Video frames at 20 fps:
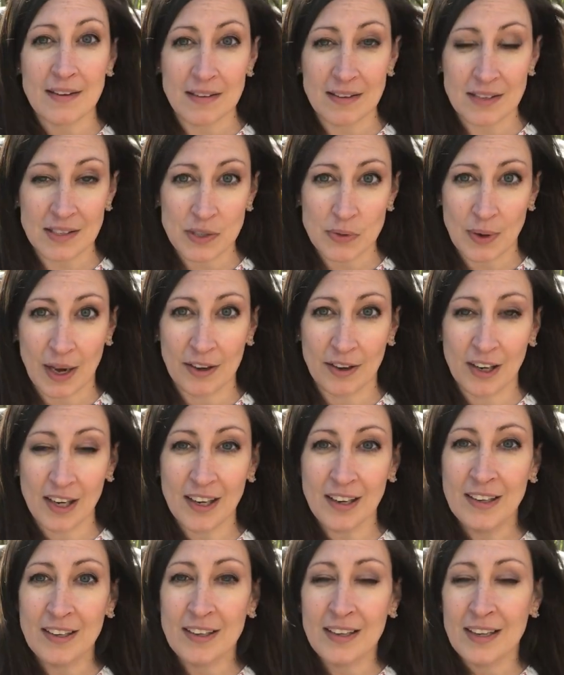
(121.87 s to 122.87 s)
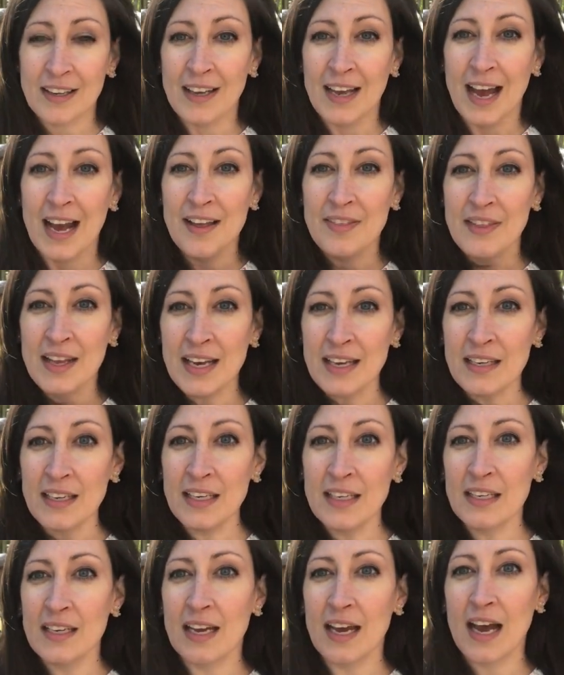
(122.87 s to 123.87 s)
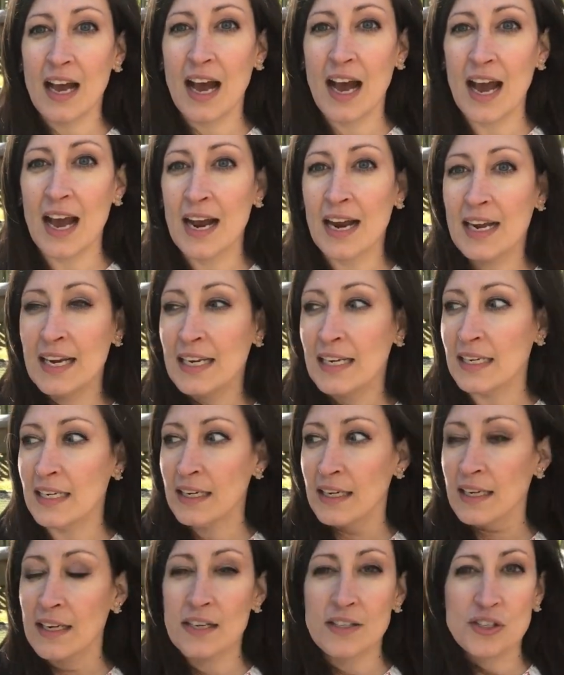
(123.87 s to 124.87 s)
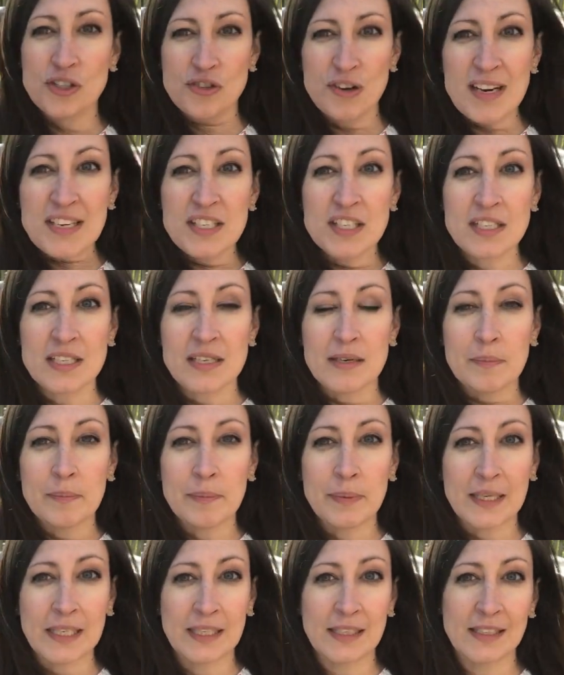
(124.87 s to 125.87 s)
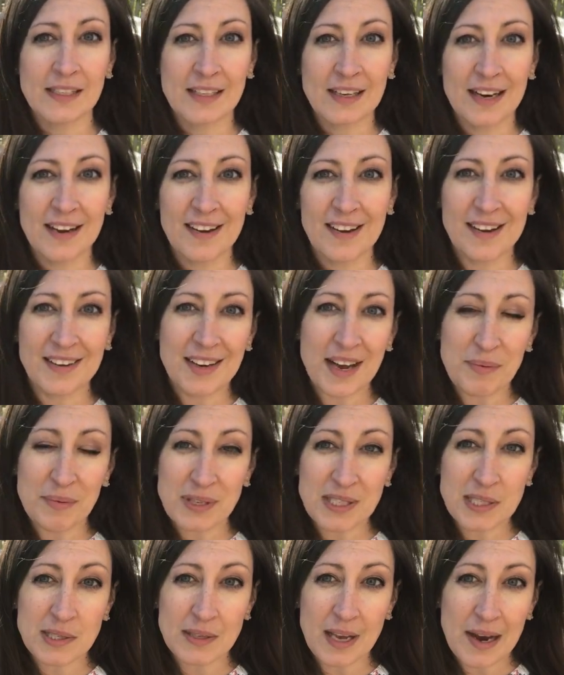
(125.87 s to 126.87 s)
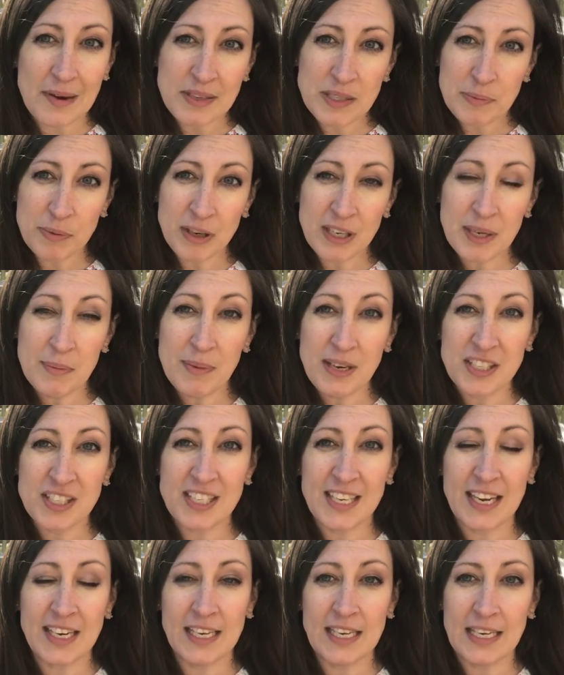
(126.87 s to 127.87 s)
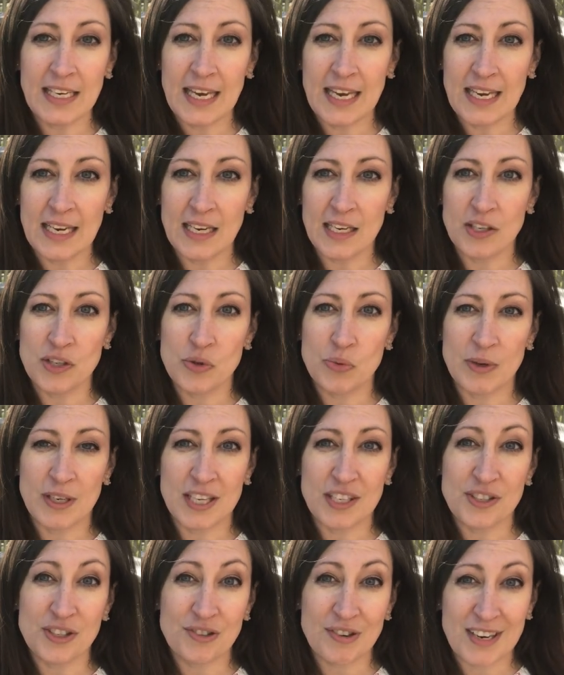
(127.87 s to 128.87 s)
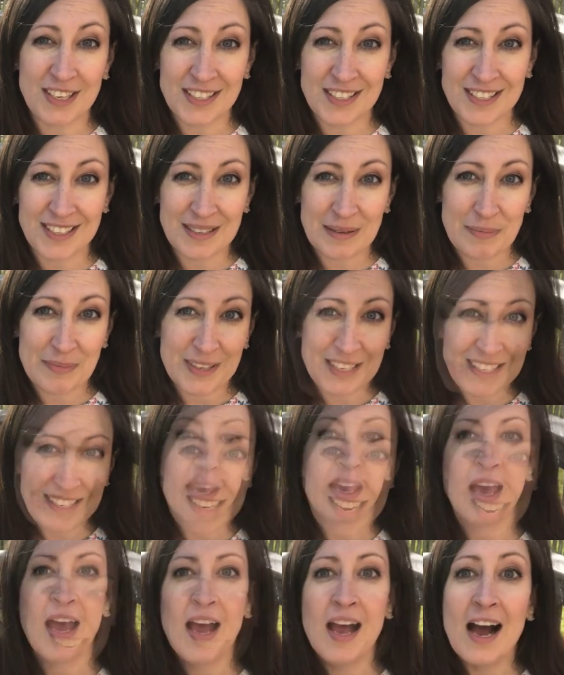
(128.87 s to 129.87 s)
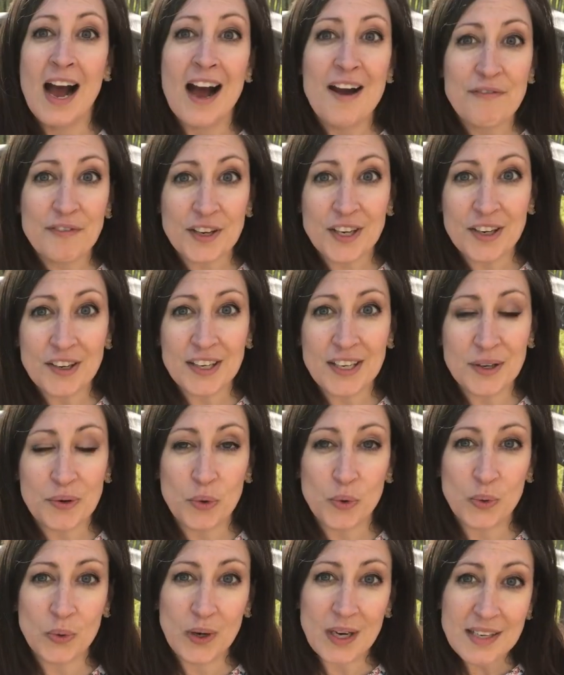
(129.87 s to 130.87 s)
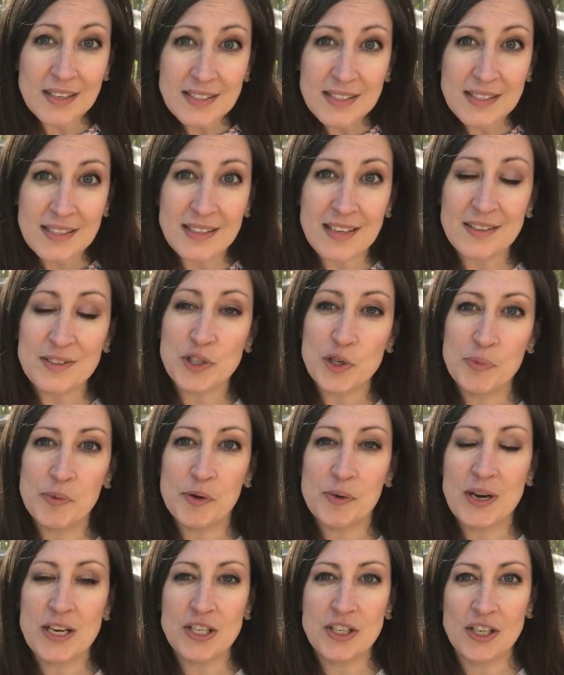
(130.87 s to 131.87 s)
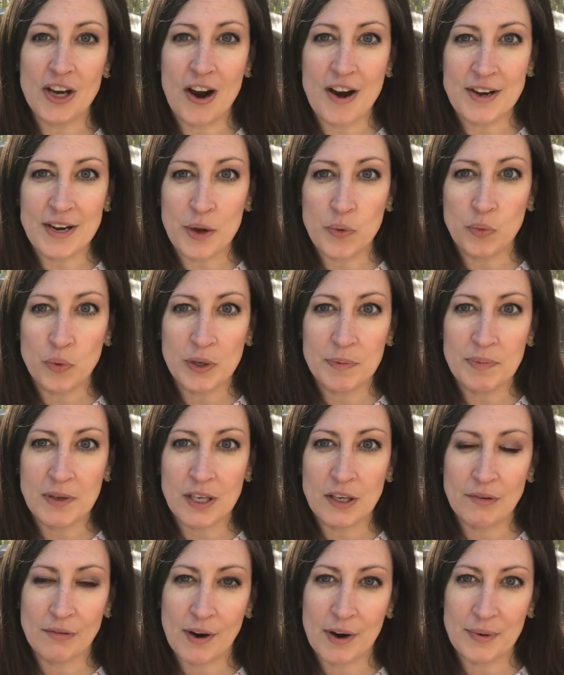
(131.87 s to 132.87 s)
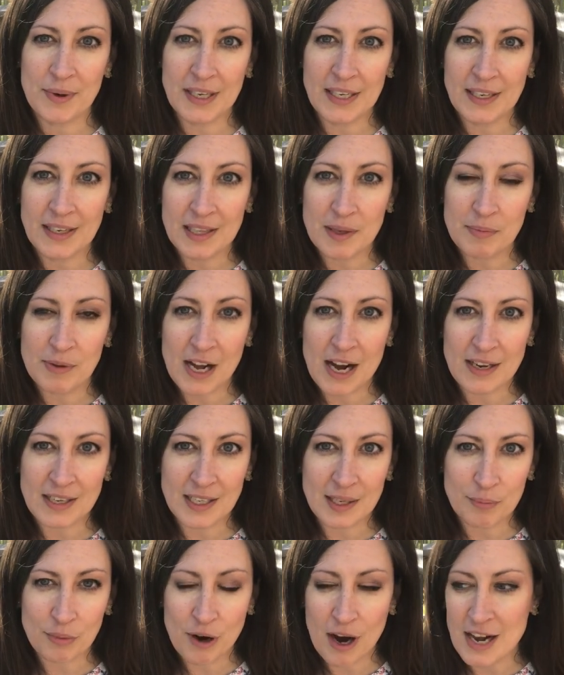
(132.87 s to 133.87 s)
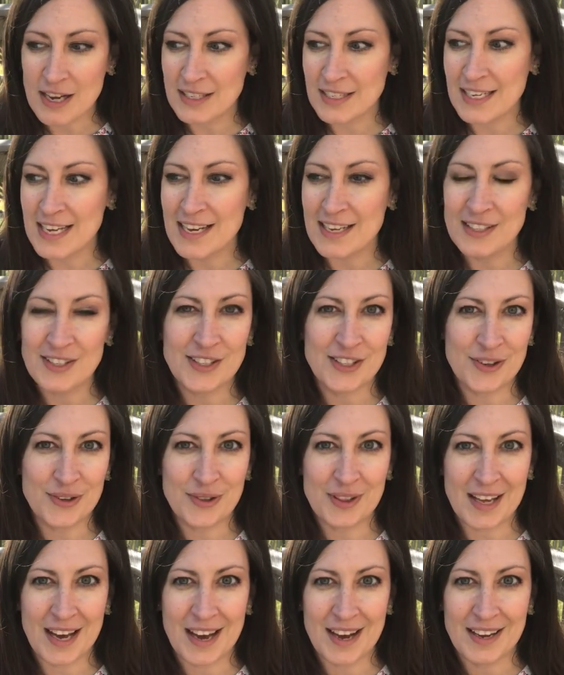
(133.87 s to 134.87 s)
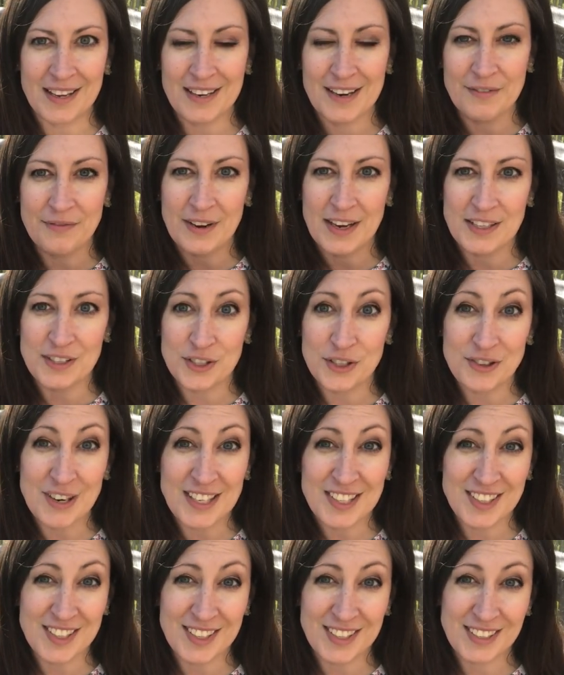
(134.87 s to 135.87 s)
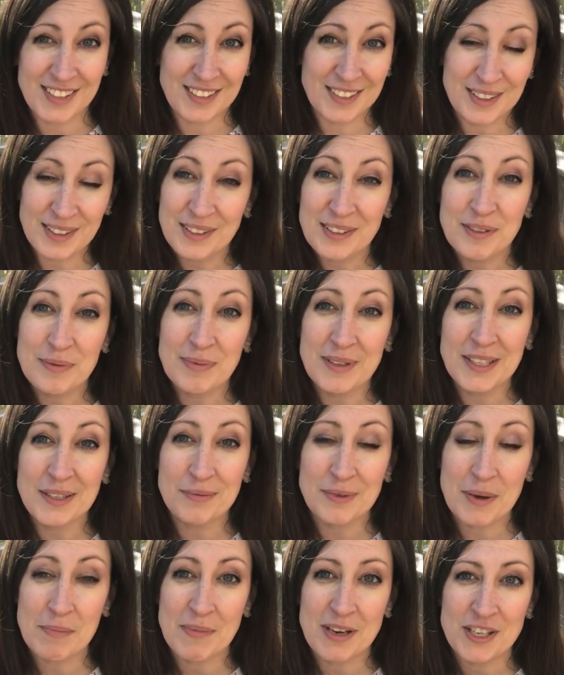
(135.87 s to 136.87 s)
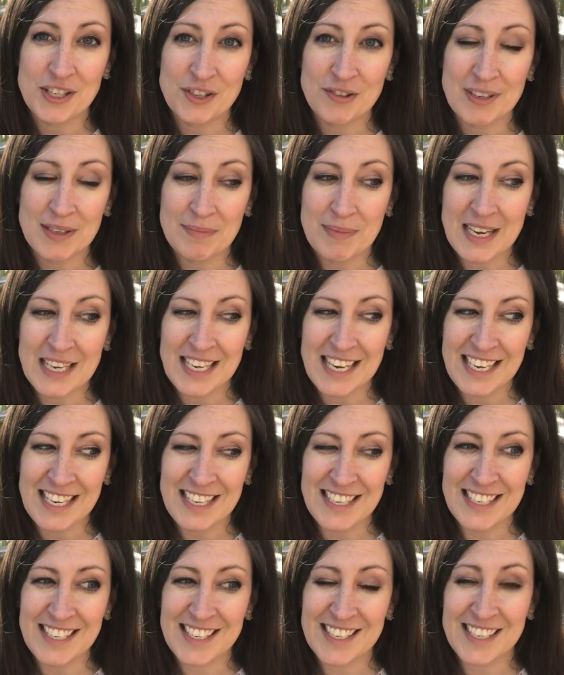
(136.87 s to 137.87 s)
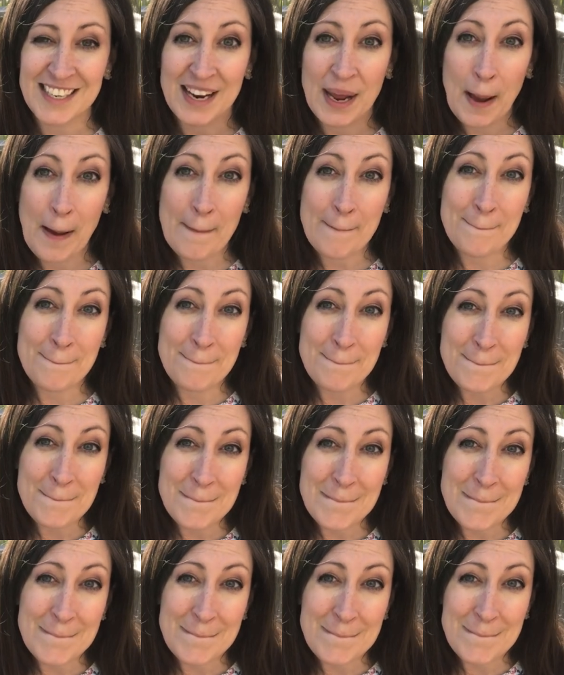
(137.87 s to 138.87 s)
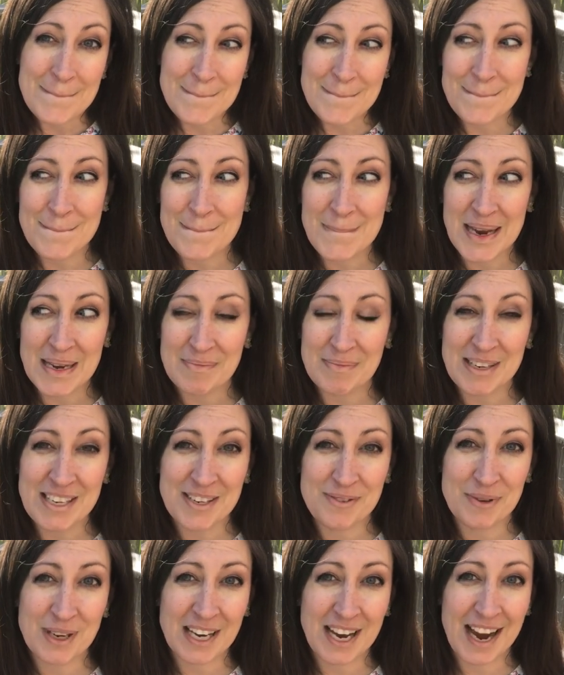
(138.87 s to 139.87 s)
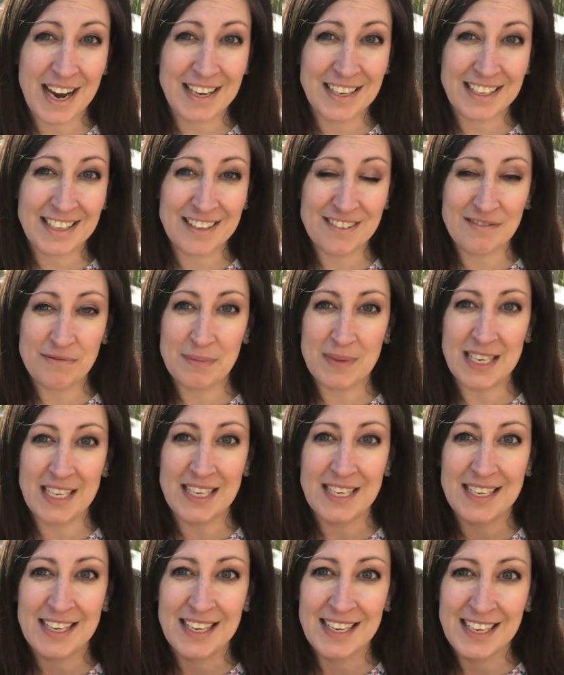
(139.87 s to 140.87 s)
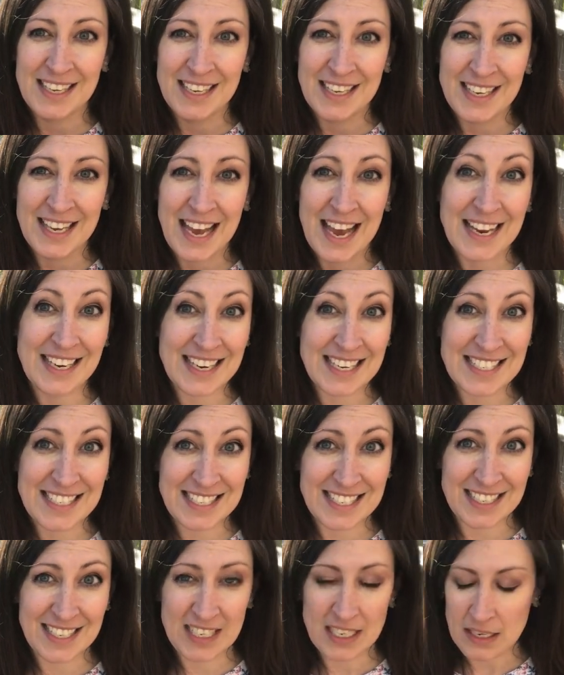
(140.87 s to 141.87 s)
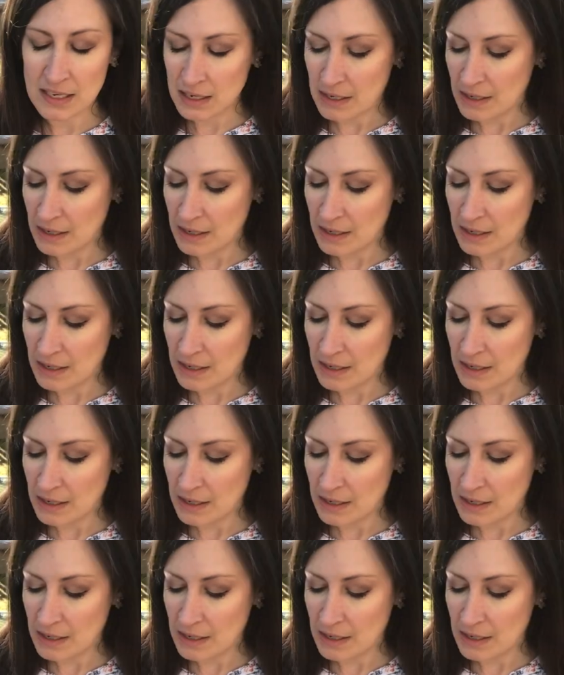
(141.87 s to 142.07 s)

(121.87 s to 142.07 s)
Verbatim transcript: of the sweater and then I stretched it a bit and I was I was pretty much getting gauge when I stretched it a bit. I figured it was a superwash yarn and would be growing in the blocking process so that if I stretched it a little bit when measuring my gauge, maybe it would kind of give me an idea